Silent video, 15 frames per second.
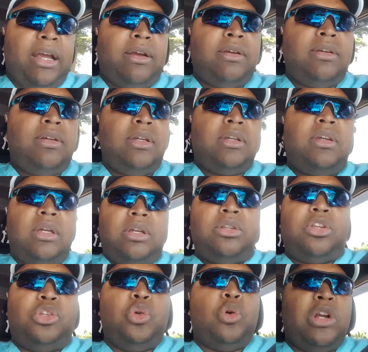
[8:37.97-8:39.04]
to do it. I
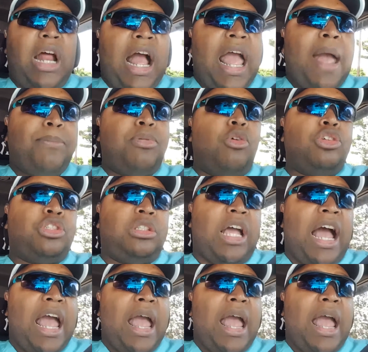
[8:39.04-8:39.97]
had approached